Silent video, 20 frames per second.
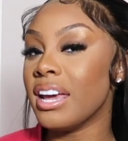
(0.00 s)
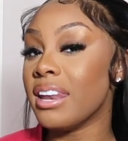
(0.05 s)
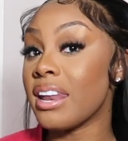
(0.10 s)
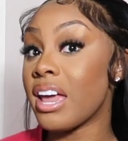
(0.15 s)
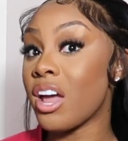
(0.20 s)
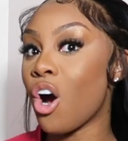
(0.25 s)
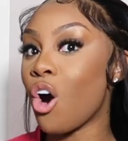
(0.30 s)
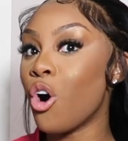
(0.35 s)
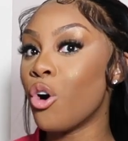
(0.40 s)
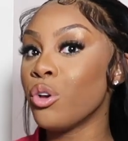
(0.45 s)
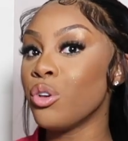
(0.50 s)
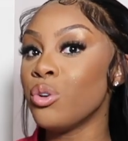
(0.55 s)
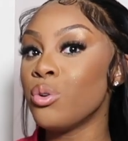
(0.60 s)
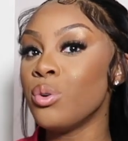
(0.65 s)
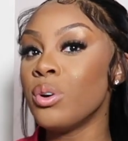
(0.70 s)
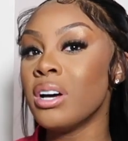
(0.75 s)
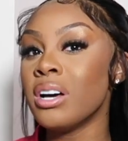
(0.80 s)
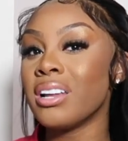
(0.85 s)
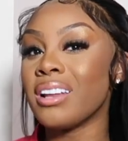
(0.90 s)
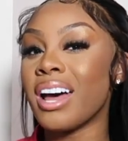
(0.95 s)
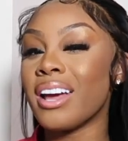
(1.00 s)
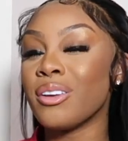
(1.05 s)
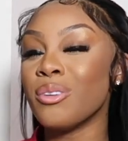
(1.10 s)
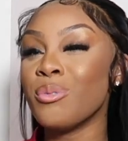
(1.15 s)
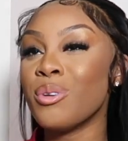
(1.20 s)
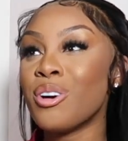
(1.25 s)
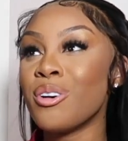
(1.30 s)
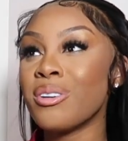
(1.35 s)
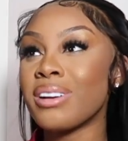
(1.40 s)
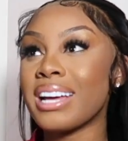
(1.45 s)
and they owe you, like,
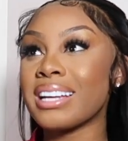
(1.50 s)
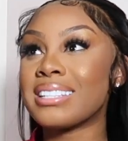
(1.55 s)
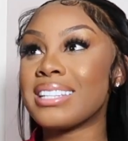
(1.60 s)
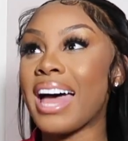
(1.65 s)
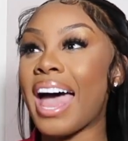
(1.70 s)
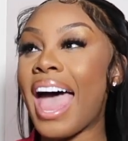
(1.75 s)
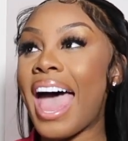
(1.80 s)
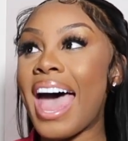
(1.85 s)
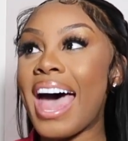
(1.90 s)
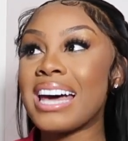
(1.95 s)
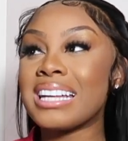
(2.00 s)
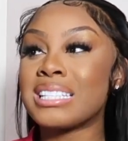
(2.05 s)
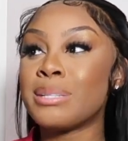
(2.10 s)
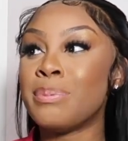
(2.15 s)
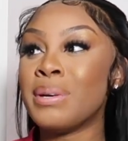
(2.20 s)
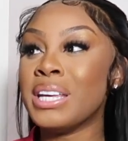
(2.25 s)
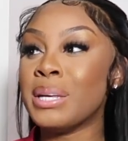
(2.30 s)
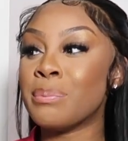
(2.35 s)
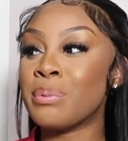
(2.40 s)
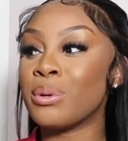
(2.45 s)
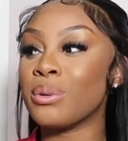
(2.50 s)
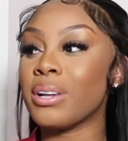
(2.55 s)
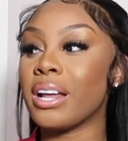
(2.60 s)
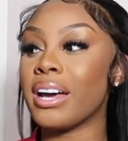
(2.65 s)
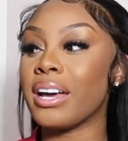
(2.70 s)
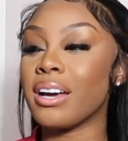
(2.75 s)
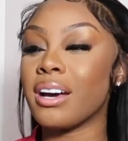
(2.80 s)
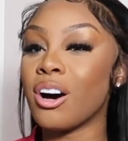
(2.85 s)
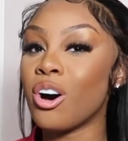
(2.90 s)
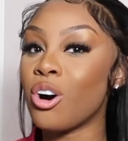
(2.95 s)
you don't like to ask people,
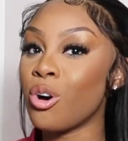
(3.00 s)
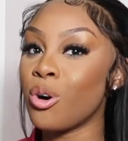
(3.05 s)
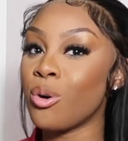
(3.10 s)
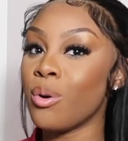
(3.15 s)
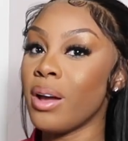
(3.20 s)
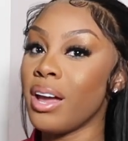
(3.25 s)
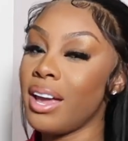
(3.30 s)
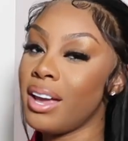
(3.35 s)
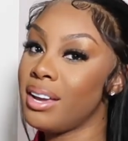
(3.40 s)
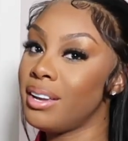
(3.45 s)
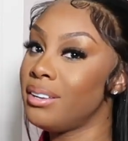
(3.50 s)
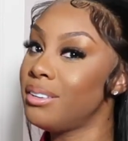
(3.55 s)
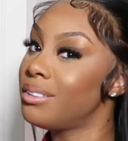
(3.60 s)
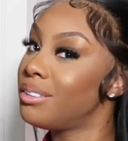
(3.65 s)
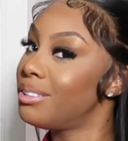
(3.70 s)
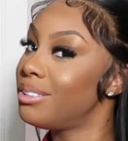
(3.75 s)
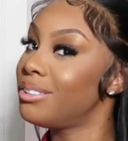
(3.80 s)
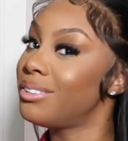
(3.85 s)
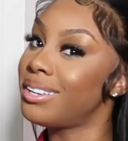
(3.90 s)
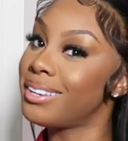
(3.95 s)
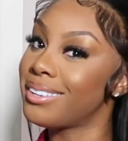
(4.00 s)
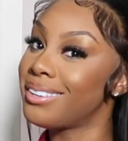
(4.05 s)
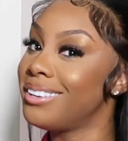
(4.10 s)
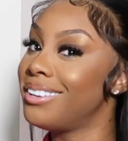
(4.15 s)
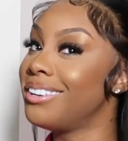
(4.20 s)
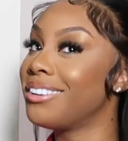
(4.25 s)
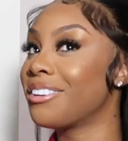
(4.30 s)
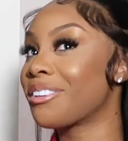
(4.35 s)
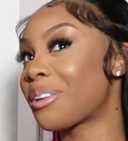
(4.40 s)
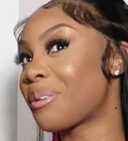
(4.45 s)
like, oh, hey, you know, like, you
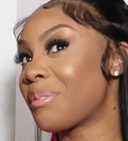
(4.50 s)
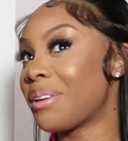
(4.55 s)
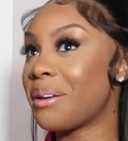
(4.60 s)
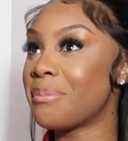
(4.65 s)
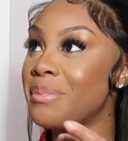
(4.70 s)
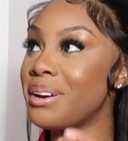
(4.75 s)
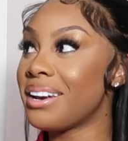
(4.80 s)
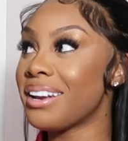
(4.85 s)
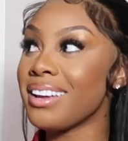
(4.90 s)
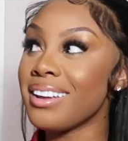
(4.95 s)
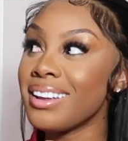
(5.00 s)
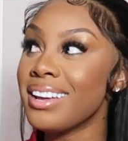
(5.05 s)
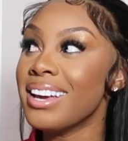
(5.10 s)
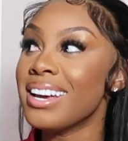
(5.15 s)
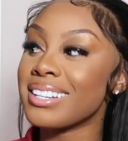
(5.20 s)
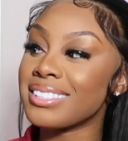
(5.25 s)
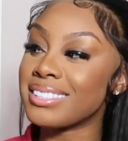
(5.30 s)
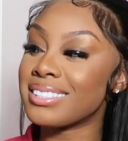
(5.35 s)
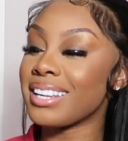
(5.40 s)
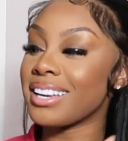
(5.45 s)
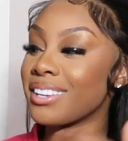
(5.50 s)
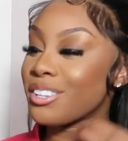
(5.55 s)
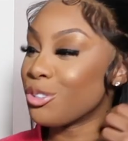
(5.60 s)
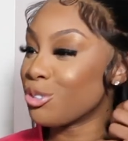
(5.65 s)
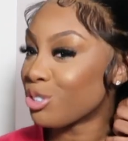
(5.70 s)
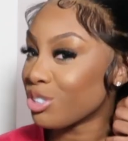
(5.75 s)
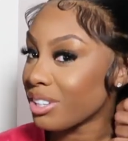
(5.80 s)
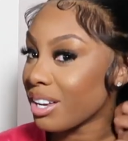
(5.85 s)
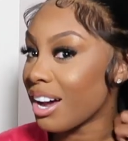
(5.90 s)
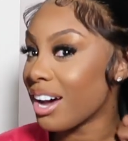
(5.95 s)
give me that money. It's like,
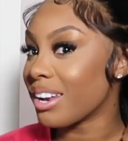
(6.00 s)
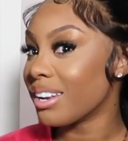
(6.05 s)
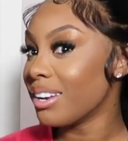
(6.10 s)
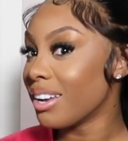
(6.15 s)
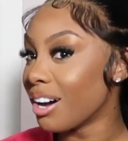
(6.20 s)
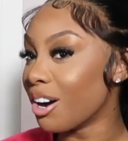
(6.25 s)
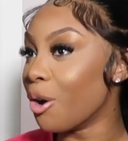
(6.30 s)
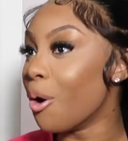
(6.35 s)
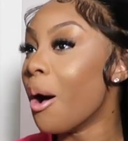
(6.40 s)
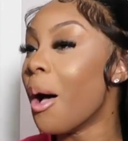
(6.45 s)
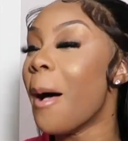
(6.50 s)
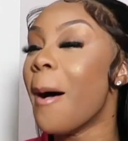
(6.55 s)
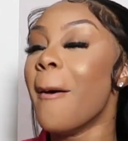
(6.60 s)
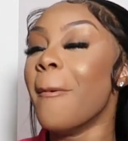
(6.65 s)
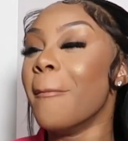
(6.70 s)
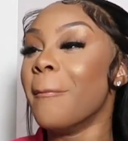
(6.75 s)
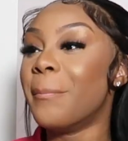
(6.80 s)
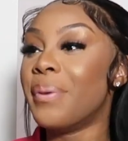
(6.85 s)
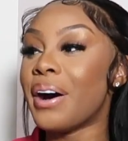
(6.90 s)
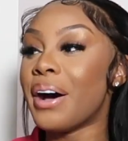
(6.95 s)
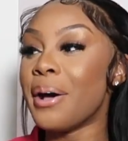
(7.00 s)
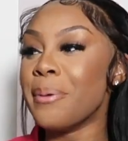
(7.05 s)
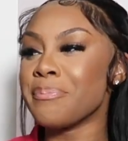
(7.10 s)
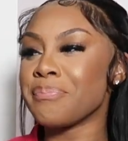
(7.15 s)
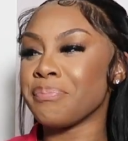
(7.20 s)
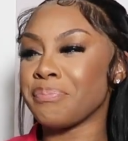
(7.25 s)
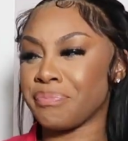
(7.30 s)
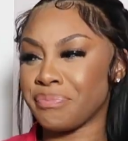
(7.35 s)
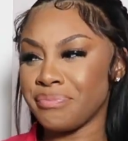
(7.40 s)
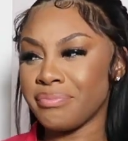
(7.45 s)
you should kind of know. But
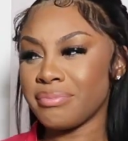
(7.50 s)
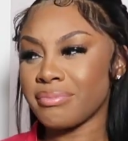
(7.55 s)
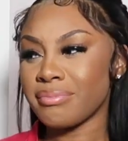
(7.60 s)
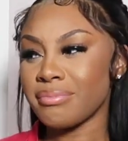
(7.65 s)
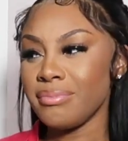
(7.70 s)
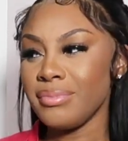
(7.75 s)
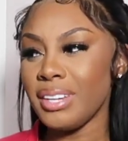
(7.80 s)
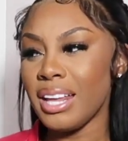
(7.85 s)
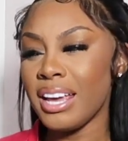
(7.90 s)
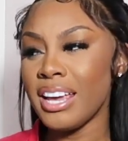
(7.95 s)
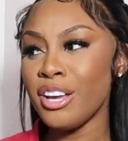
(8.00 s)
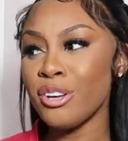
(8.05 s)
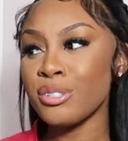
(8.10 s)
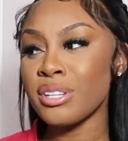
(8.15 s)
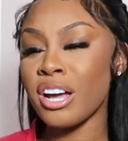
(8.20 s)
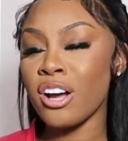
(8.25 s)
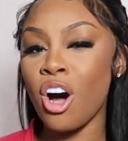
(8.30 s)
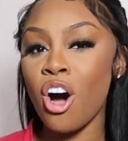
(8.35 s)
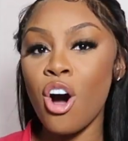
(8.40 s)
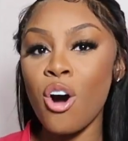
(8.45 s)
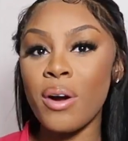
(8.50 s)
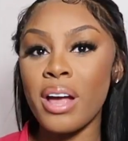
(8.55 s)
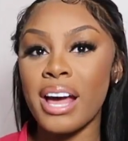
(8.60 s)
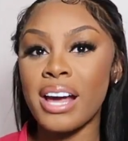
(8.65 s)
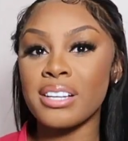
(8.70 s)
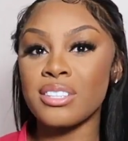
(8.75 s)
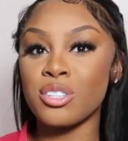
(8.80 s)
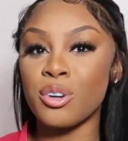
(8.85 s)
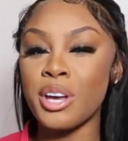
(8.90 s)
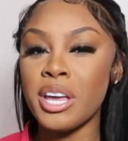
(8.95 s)
he was like, oh,
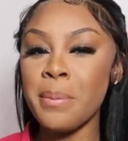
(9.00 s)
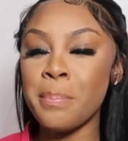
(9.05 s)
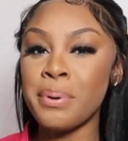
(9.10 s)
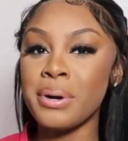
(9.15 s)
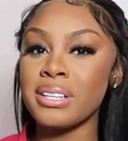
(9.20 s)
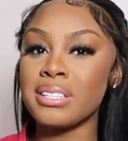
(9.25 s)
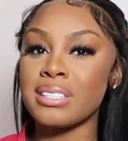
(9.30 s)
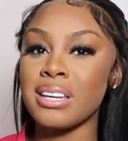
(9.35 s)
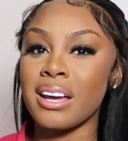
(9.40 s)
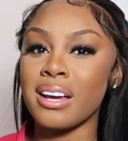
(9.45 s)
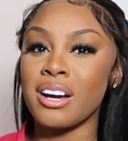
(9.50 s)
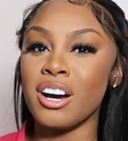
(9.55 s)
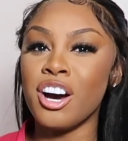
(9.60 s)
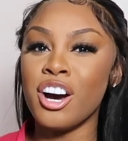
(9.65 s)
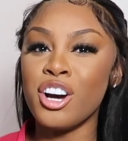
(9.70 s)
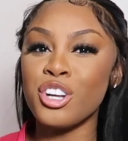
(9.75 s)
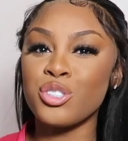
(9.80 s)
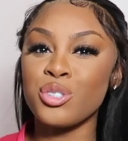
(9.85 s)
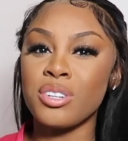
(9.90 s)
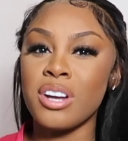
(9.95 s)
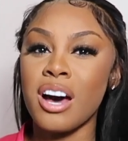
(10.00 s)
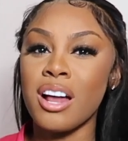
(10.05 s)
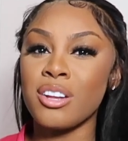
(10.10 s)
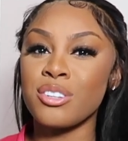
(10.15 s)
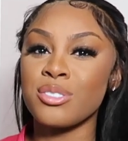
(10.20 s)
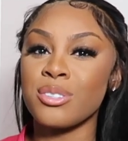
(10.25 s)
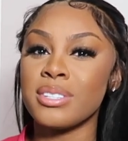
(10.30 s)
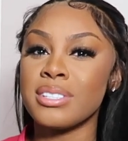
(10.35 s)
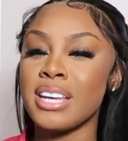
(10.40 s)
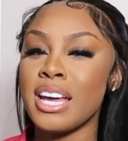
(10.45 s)
okay. So he puts like
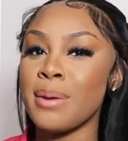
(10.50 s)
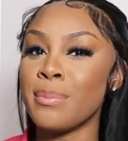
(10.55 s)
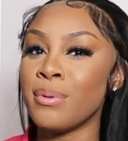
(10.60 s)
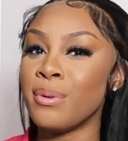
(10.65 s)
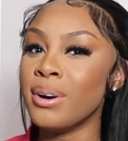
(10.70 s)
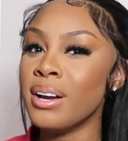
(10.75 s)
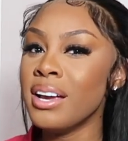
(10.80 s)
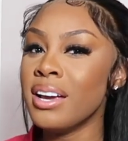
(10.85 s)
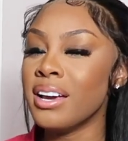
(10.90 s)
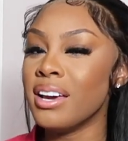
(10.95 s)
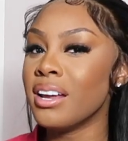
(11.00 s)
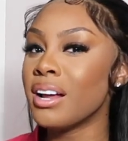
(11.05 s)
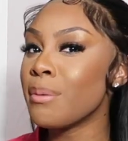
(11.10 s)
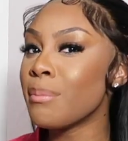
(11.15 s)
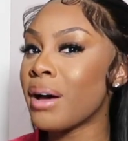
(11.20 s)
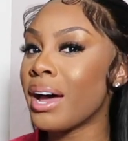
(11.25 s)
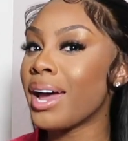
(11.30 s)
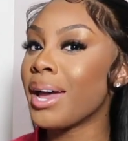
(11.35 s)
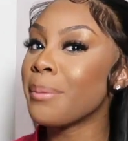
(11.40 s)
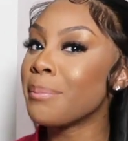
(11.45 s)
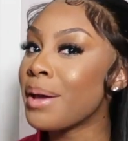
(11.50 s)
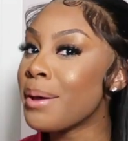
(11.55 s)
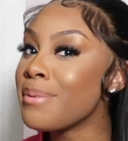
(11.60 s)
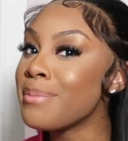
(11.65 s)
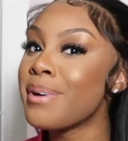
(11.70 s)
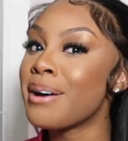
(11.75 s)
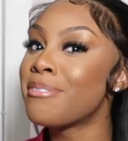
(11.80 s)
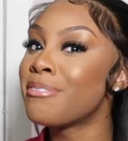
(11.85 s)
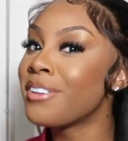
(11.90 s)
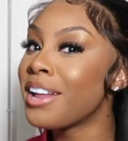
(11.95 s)
$100 on the table. And I'm like,
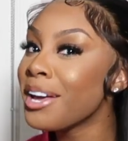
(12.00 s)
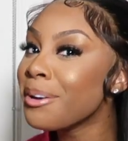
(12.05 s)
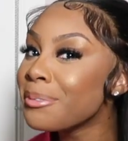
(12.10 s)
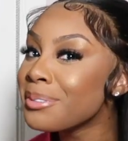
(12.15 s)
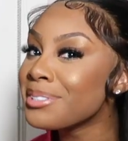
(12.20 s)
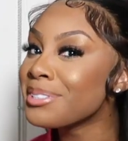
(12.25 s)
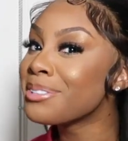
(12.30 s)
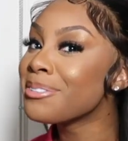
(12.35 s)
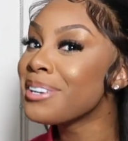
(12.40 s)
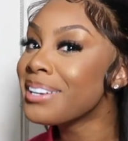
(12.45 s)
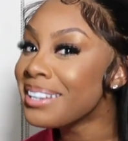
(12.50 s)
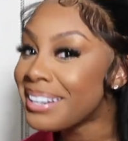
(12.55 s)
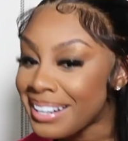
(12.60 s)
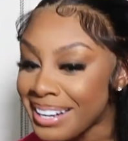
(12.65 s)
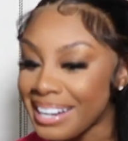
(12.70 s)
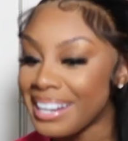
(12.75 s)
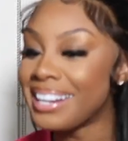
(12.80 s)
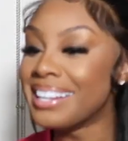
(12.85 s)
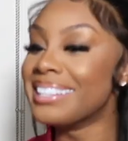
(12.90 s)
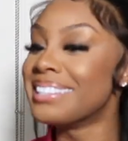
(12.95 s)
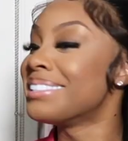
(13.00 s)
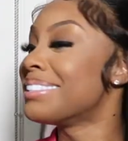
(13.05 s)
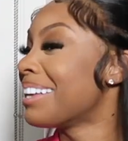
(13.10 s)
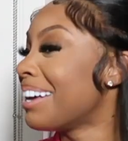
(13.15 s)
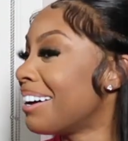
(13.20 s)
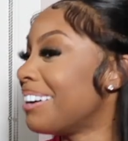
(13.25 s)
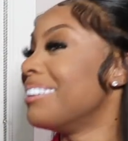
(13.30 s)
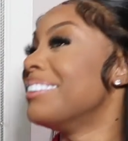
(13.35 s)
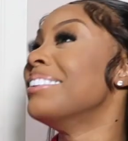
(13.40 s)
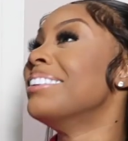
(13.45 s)
baby, my flight was $300. So
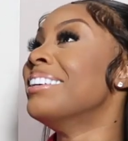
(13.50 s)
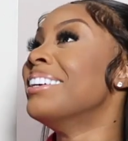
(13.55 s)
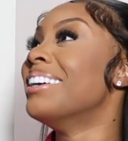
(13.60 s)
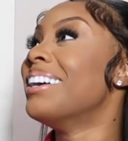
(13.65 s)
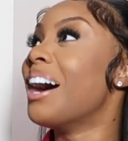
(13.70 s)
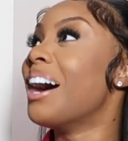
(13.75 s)
I'm